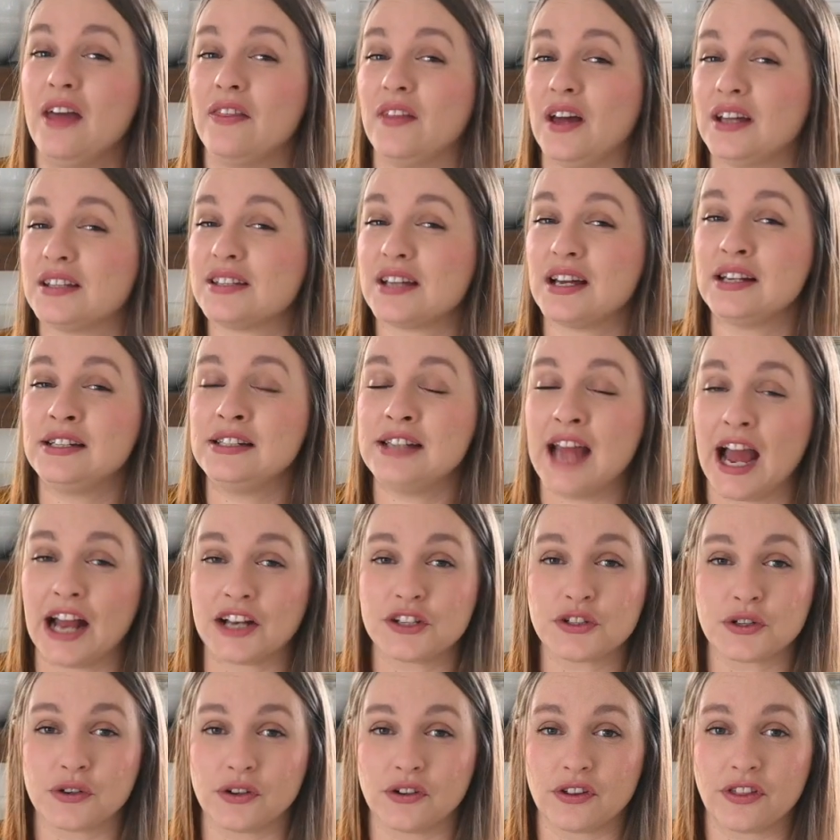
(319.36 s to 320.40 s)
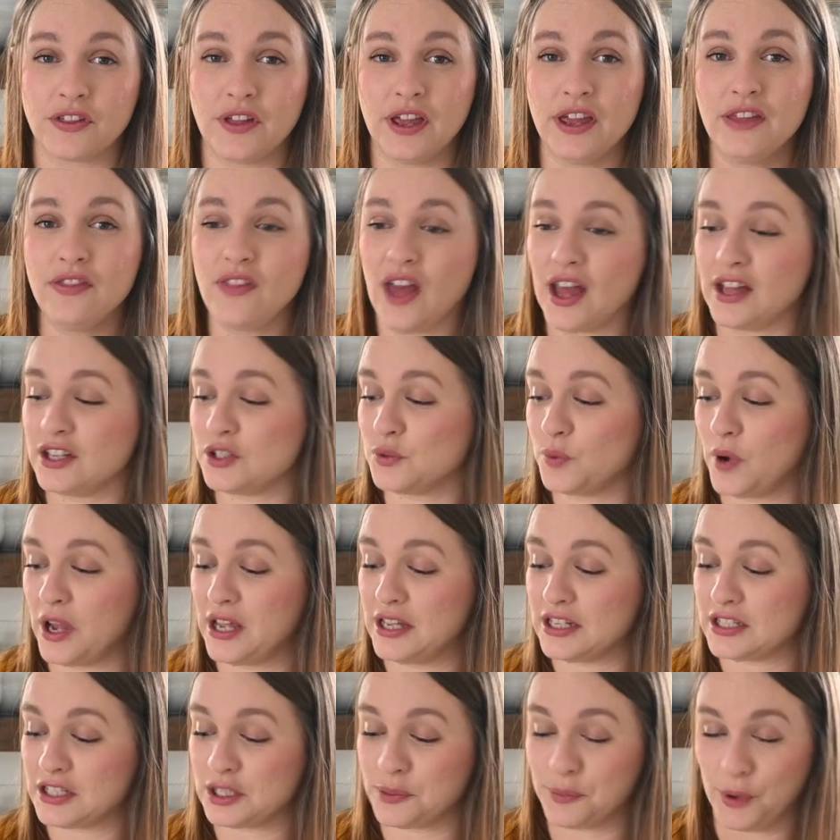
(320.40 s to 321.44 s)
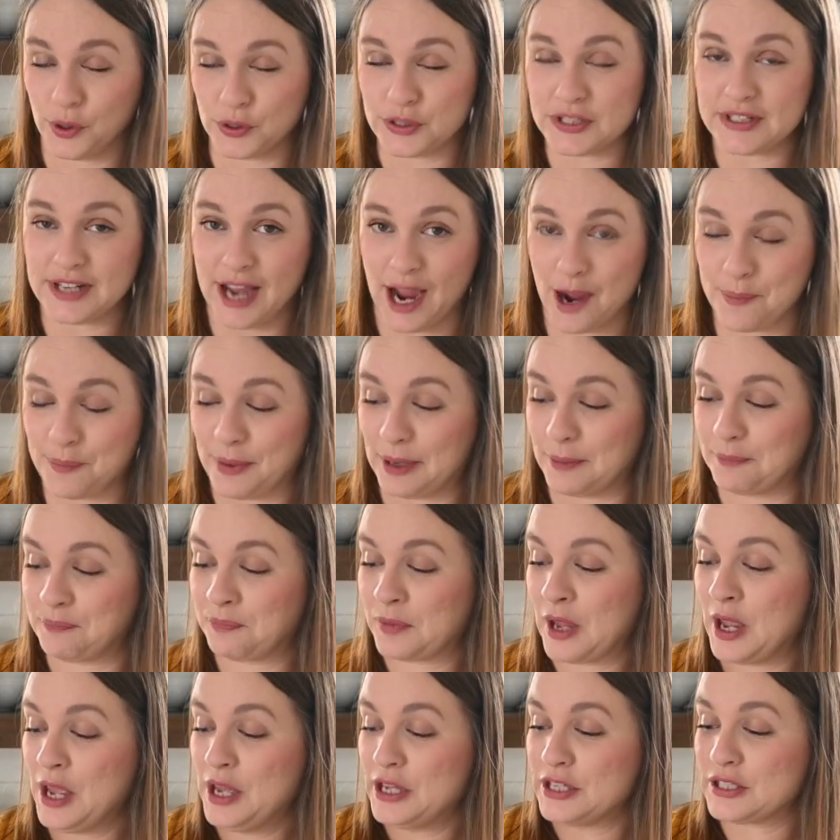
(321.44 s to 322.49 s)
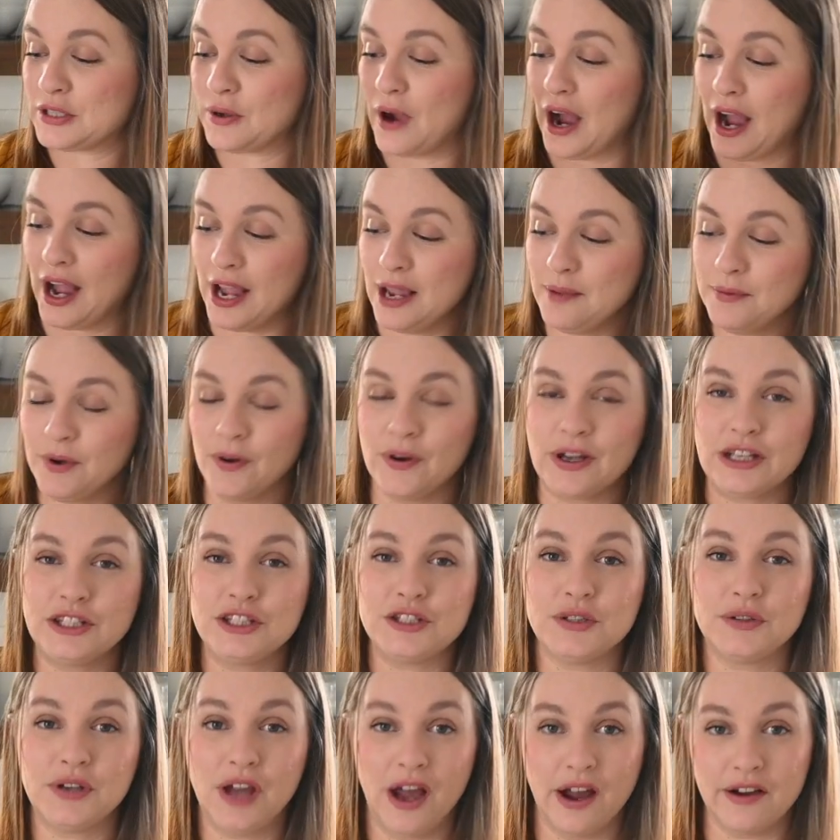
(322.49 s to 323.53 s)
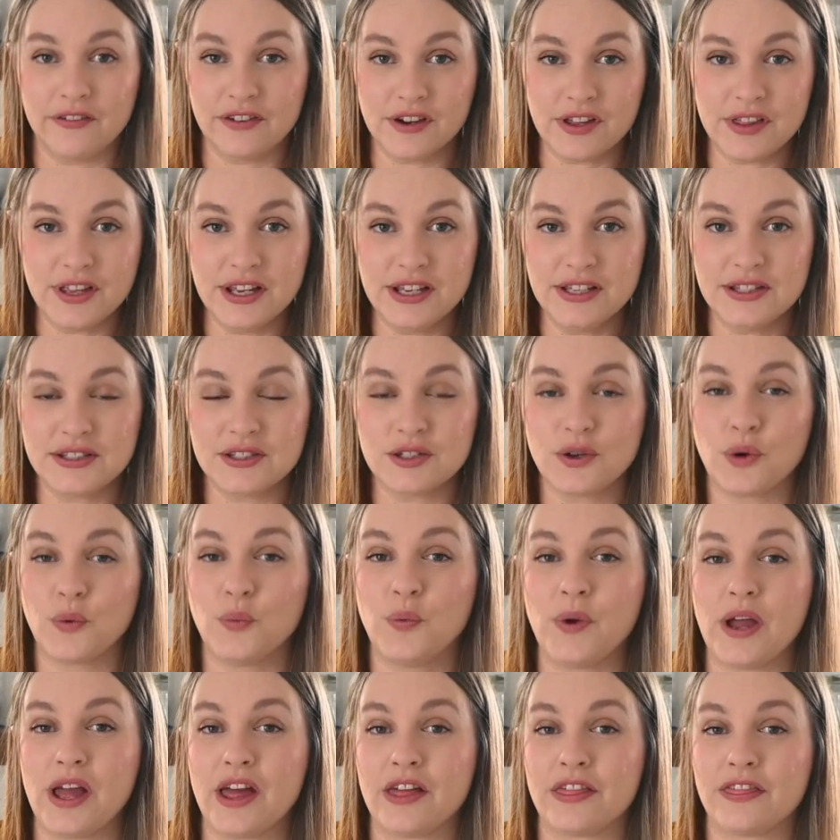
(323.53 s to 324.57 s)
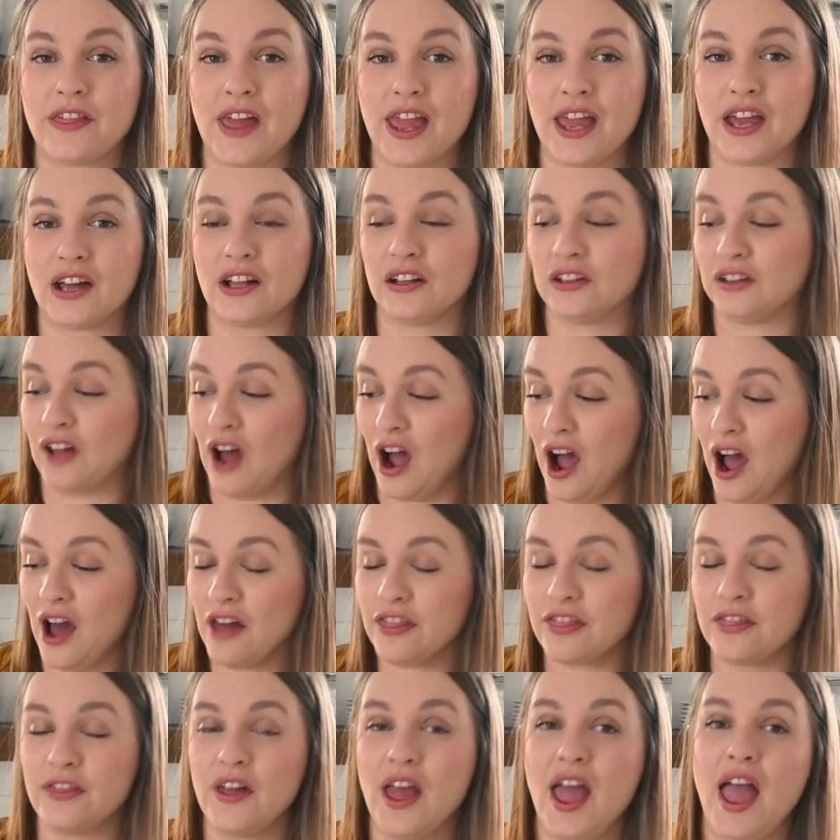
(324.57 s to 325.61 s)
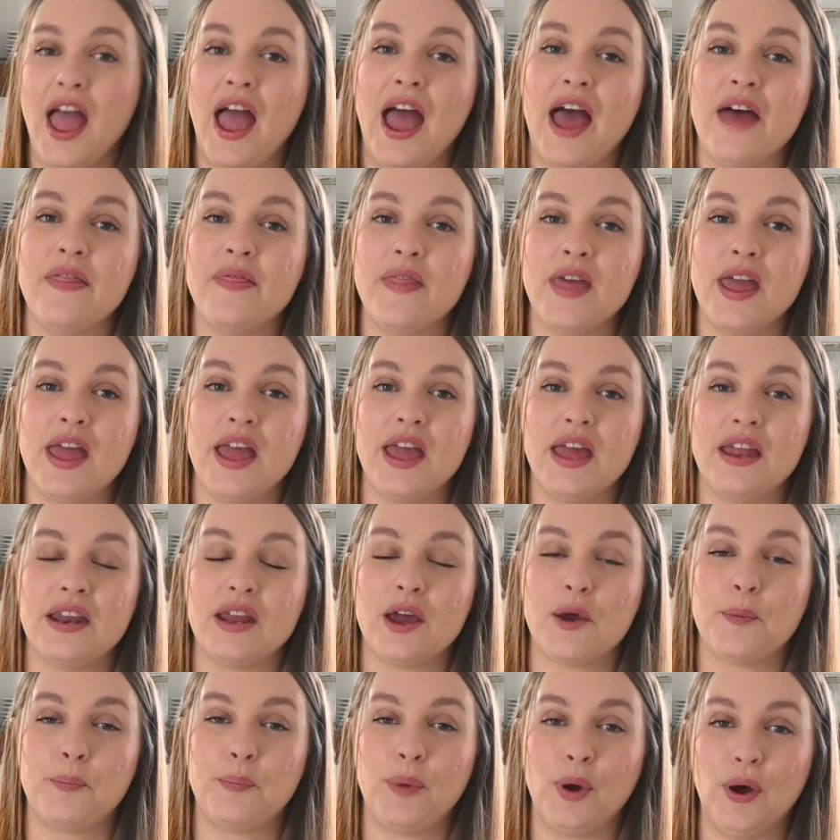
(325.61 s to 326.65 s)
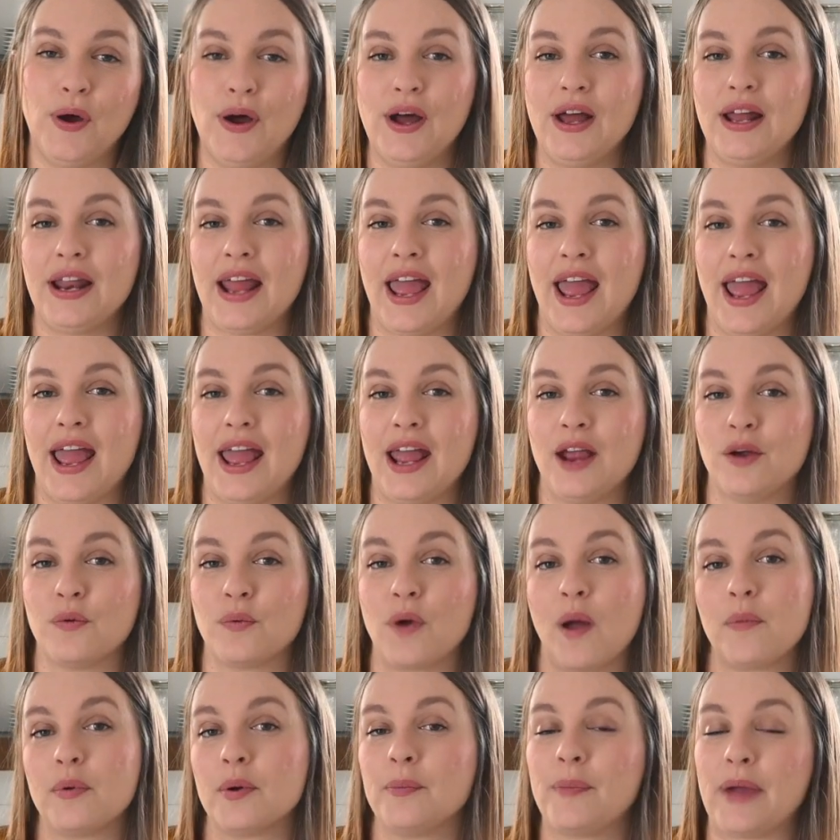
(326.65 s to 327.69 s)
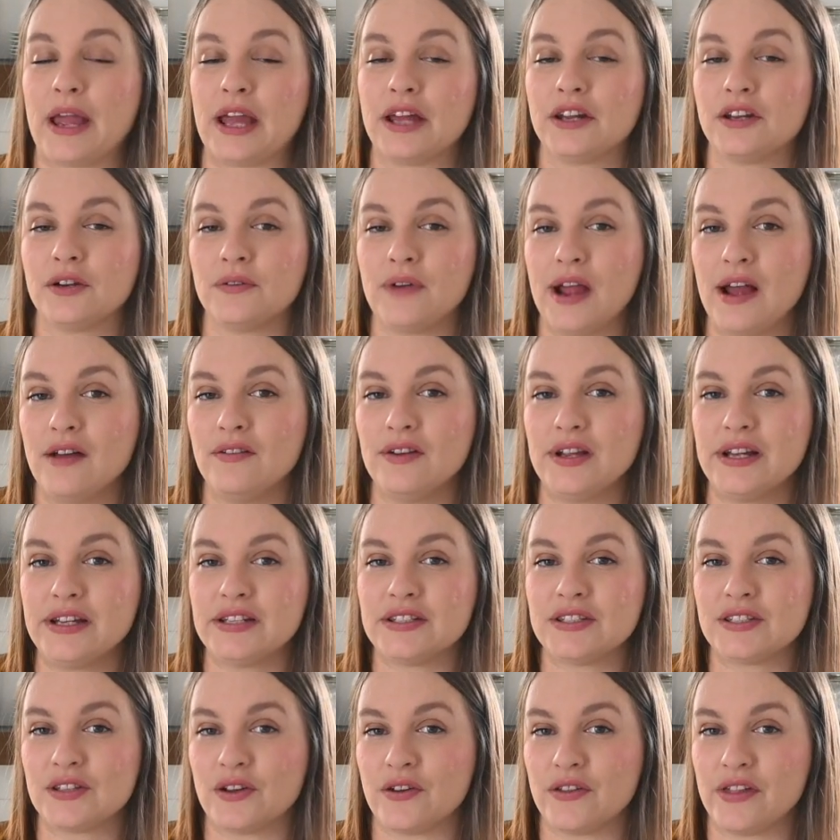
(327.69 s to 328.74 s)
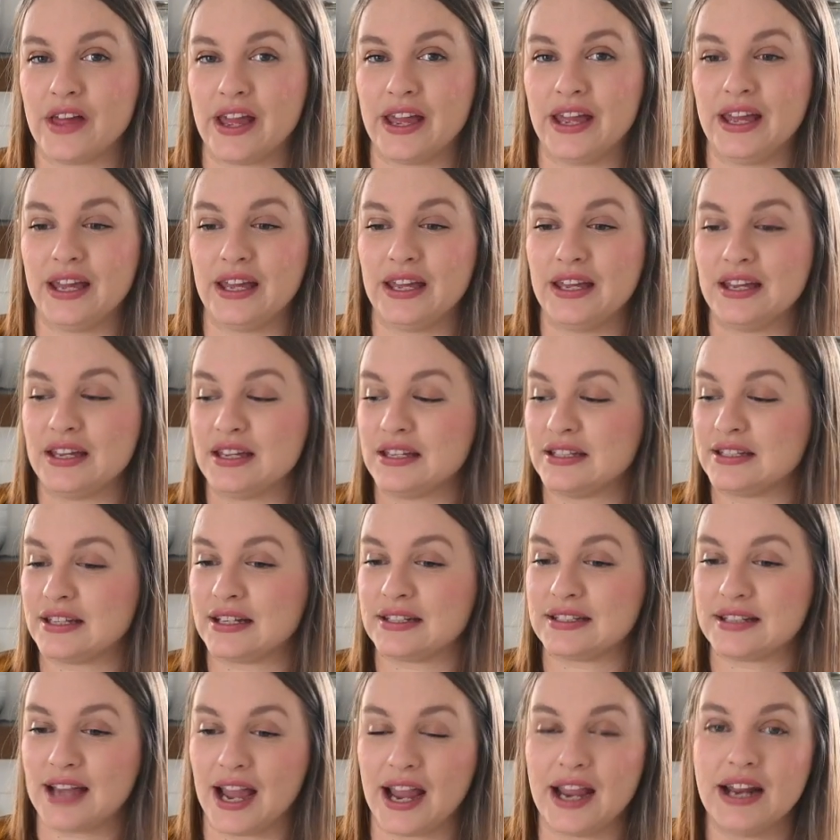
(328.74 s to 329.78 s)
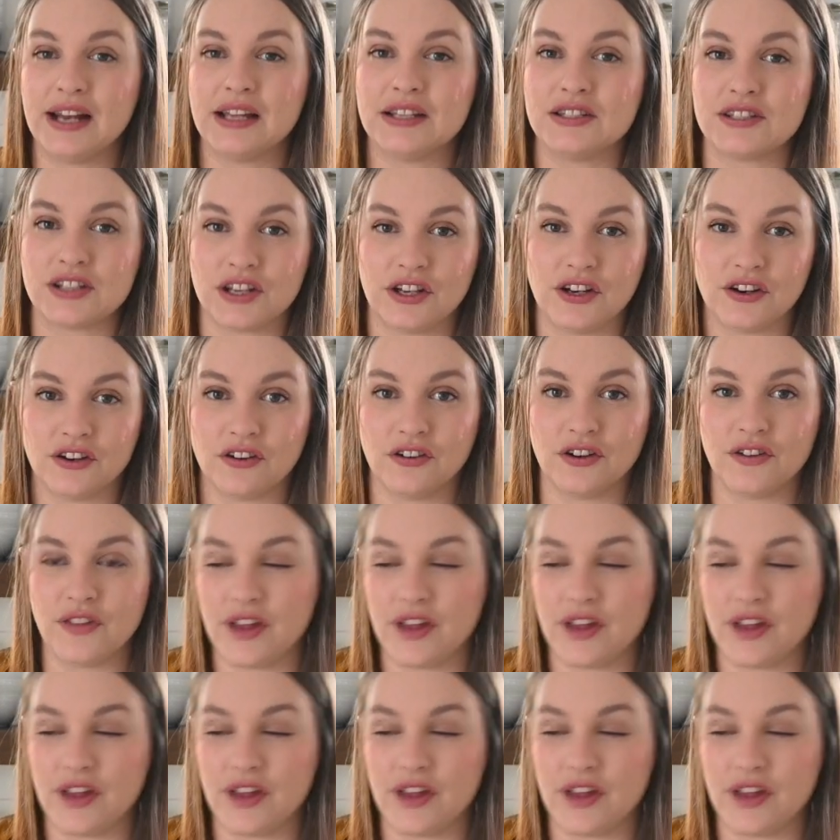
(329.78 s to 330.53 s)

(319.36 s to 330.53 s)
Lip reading: That's a natural thing. That is what is supposed to happen. So I am going to cover this with a cloth and then put a rubber band around it so that it is tight and secure on